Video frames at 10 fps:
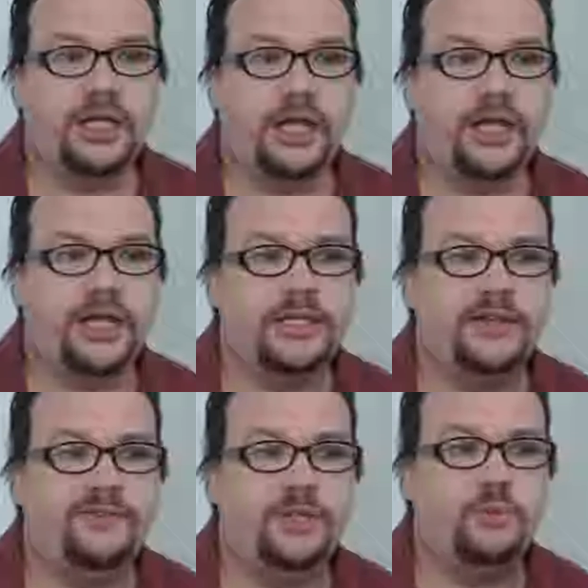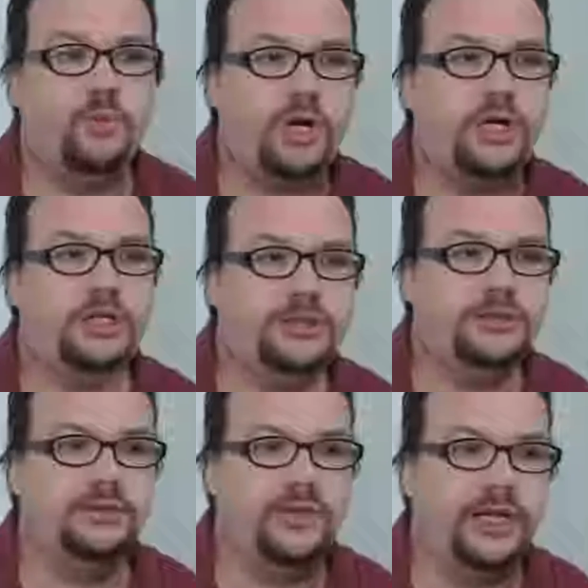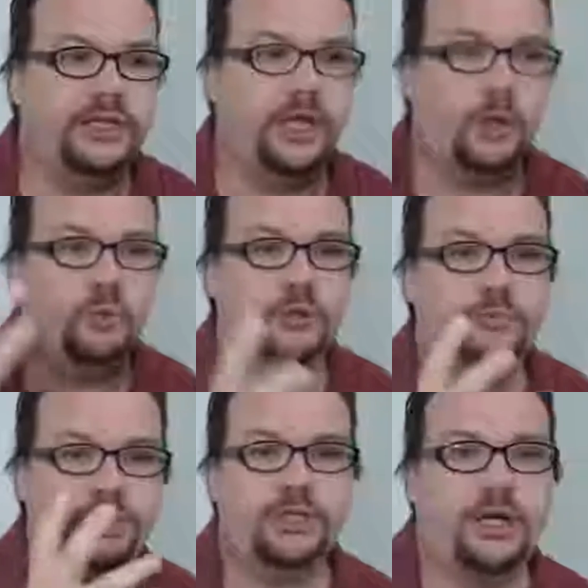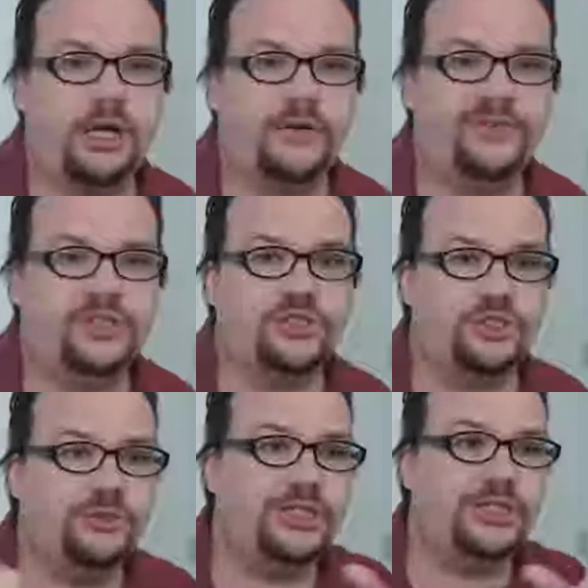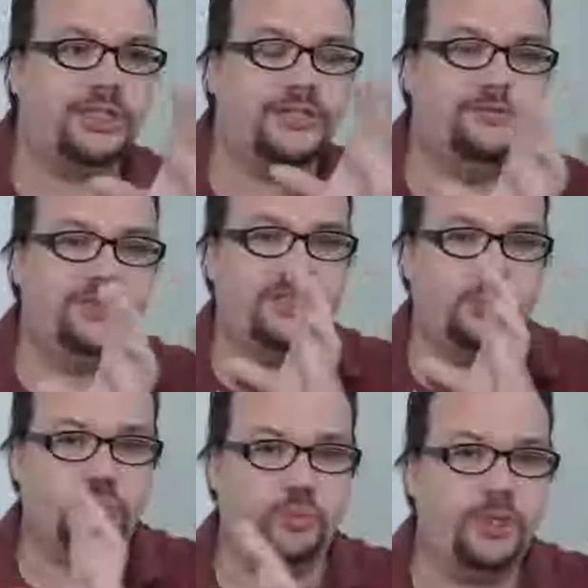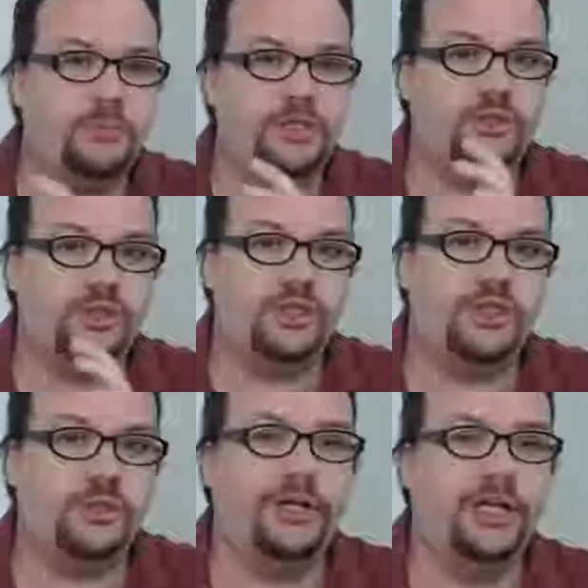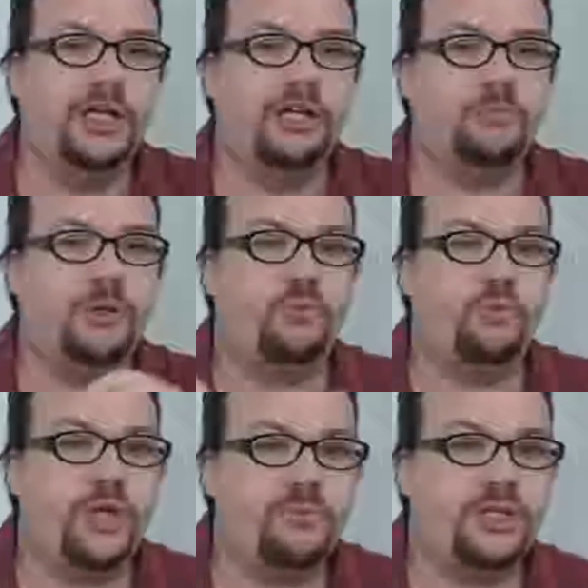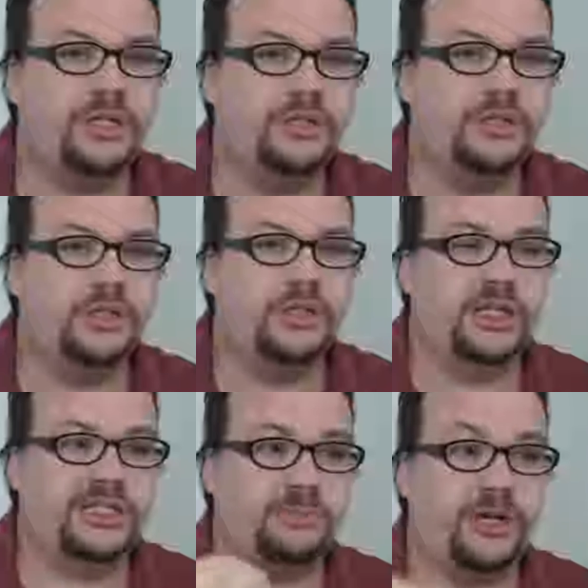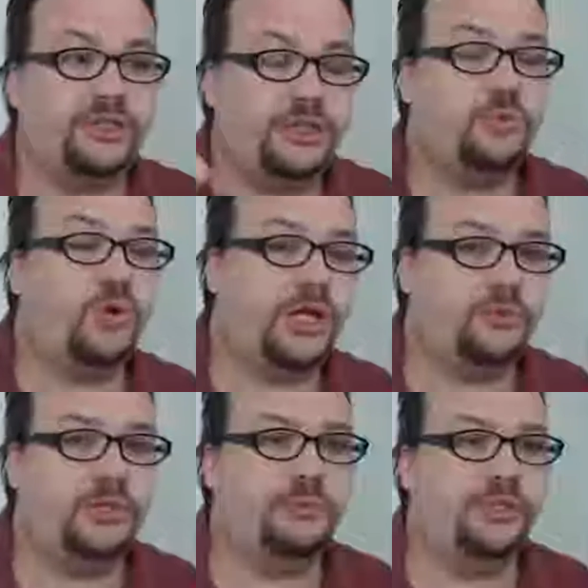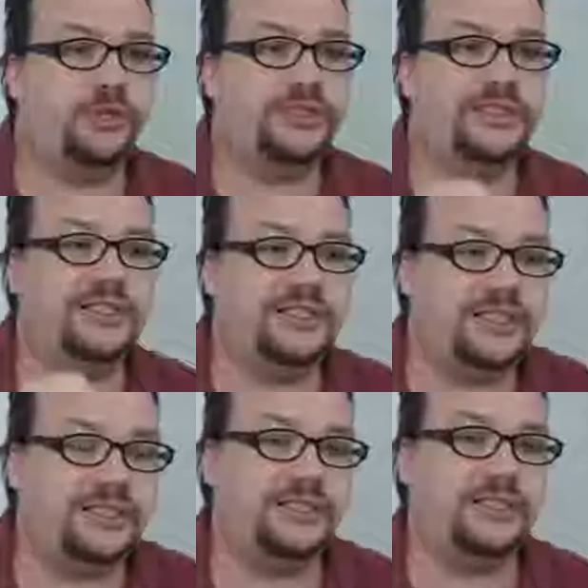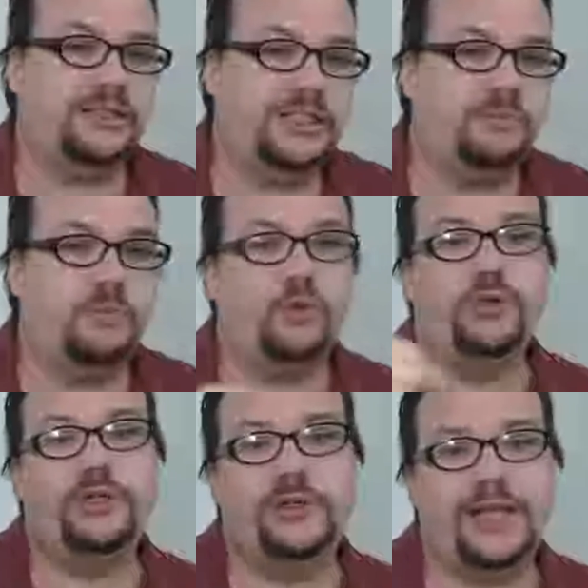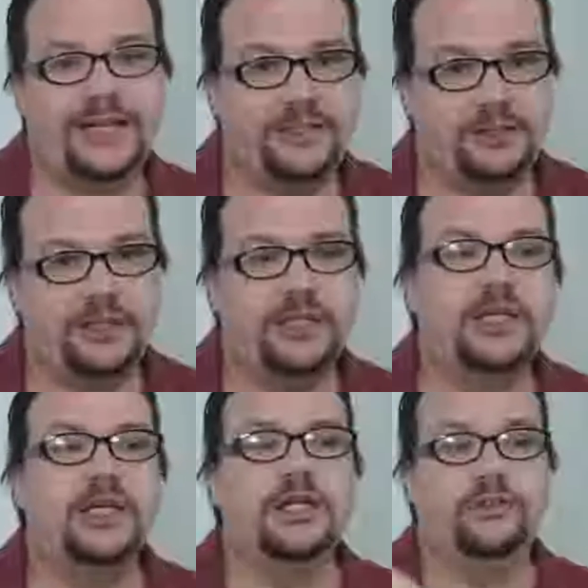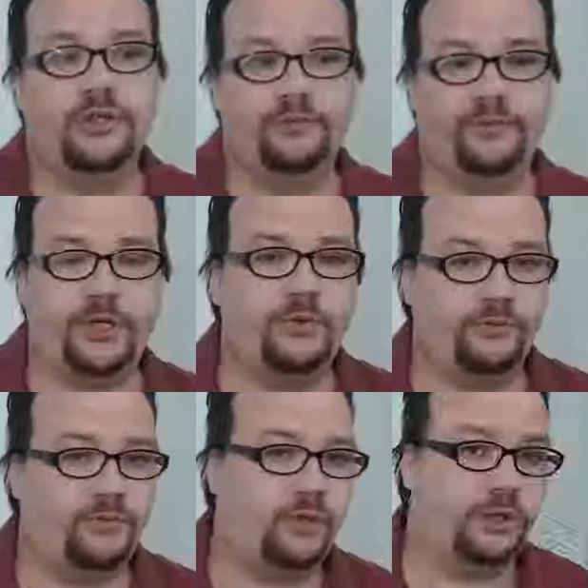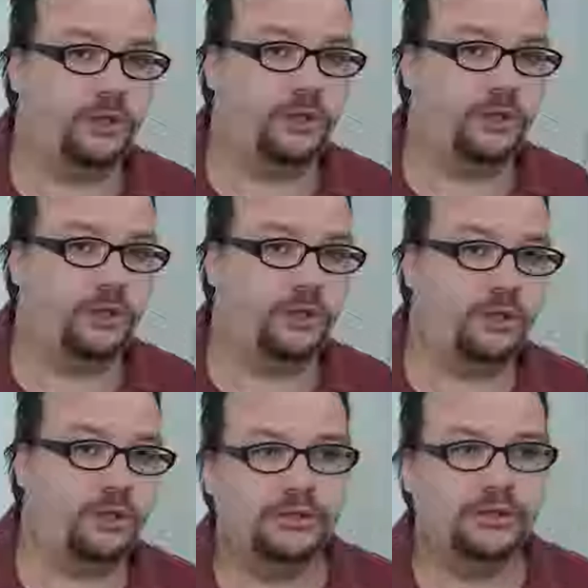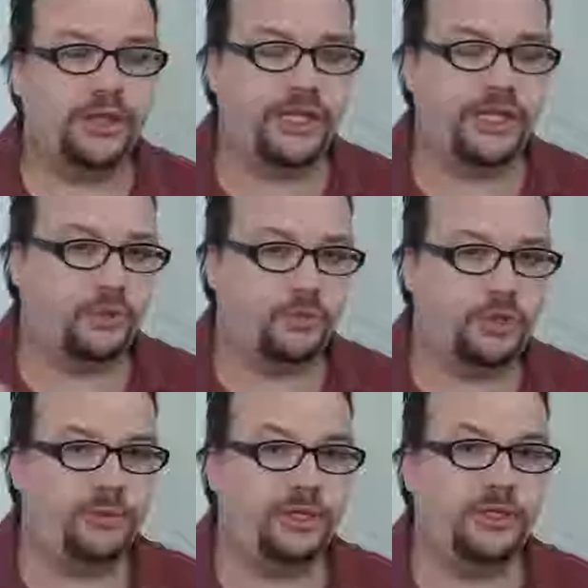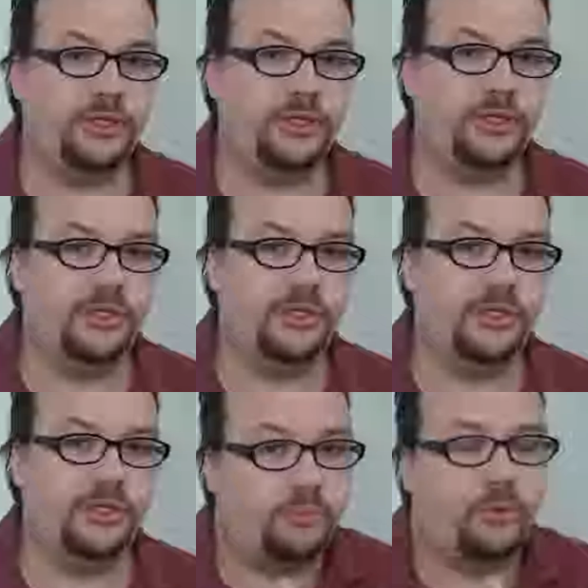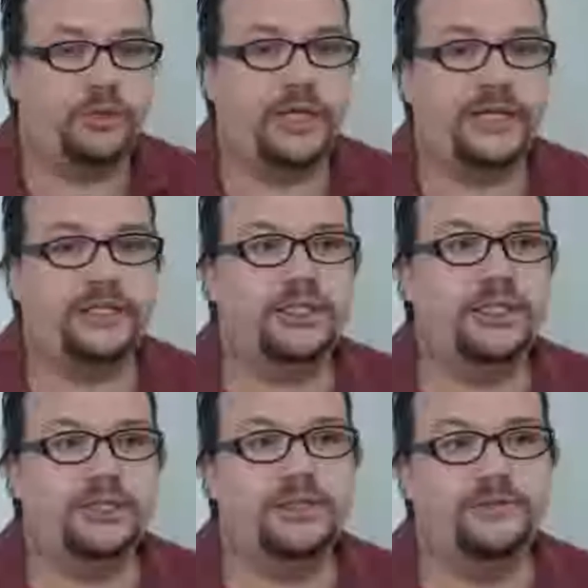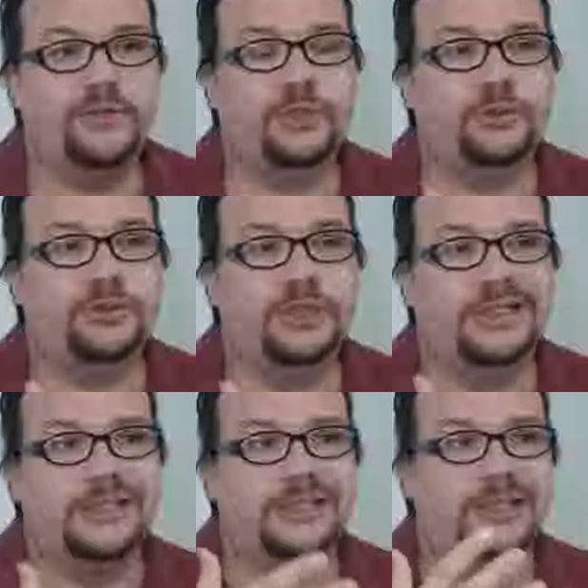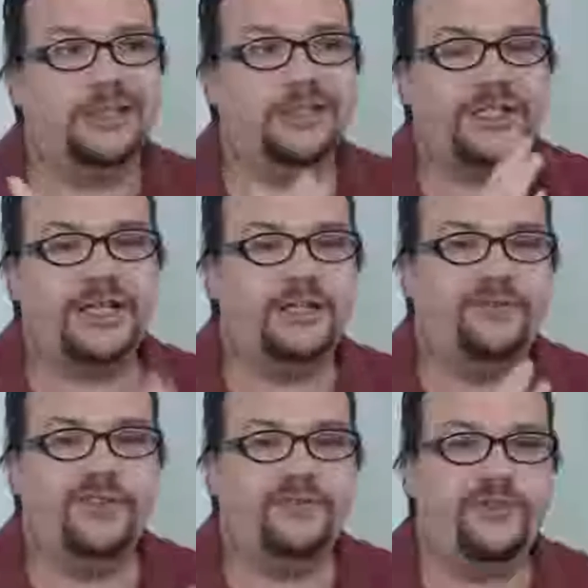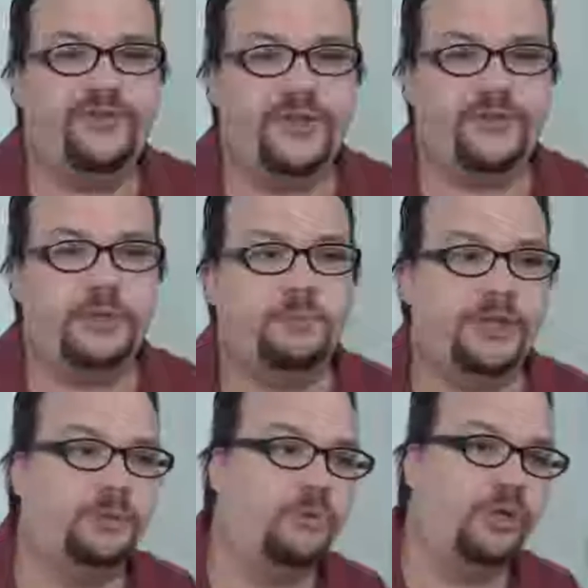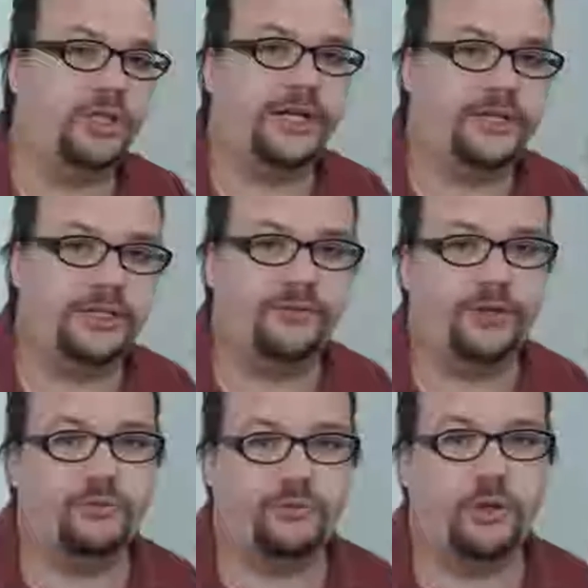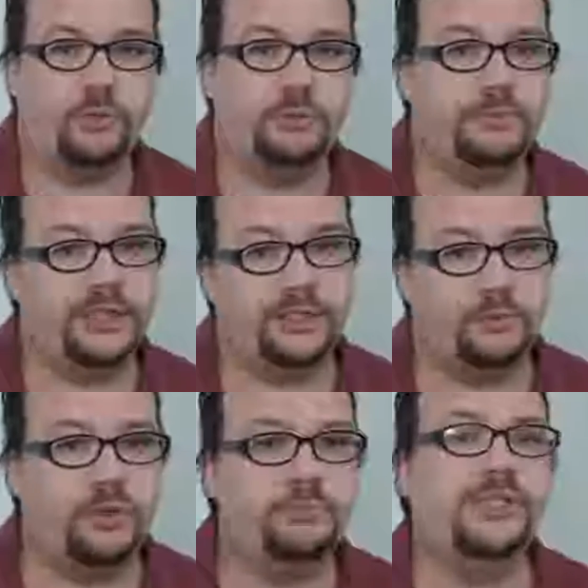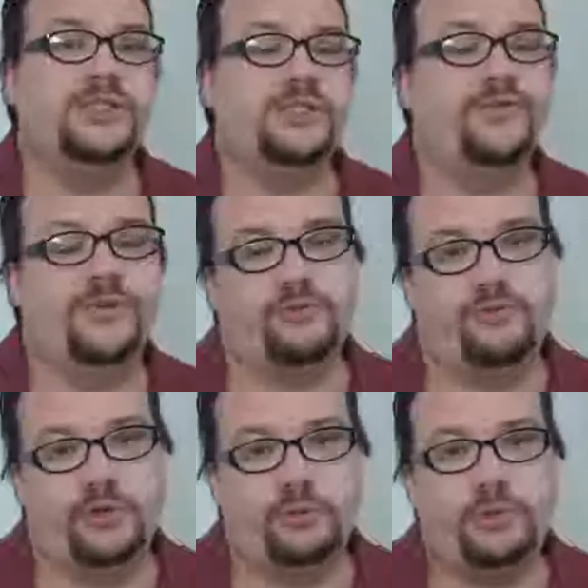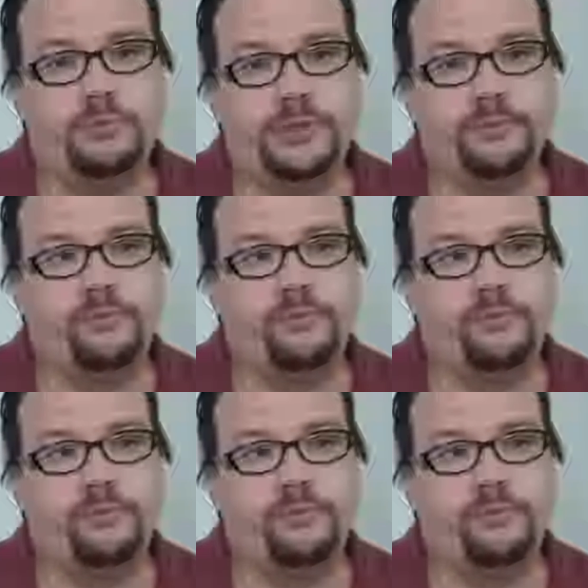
And if you want like a woman in office, you need to convince women to do it. But women, especially white women, are statistically more likely to vote for a man than a woman. Men are more likely to vote, oh, they're kind of 50-50, but they're more likely to vote for a woman than a woman is to vote for a woman.